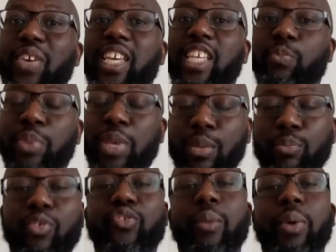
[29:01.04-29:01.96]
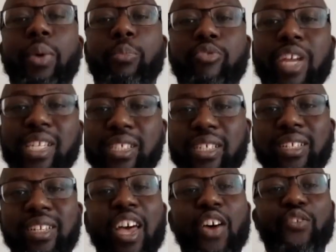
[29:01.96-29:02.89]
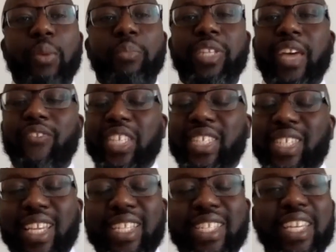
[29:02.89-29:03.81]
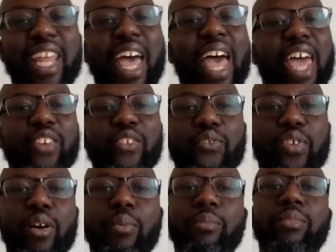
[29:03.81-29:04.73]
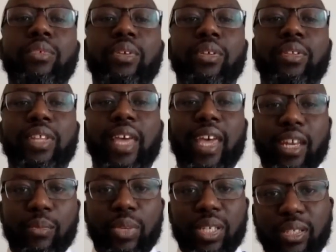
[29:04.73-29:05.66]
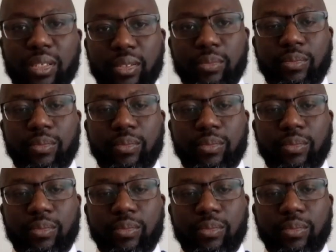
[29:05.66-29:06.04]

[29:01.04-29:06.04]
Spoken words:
his people from oppression, from devastation, and from their enemies.